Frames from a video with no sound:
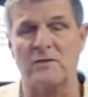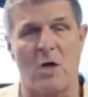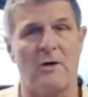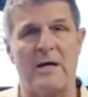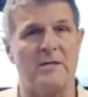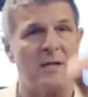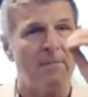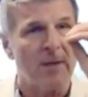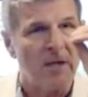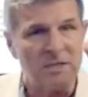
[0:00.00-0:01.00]
That's all it is.
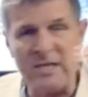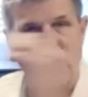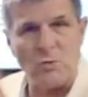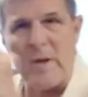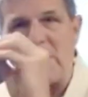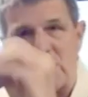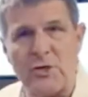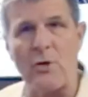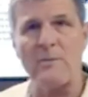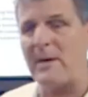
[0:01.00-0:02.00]
6 weeks,
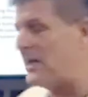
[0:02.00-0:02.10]
30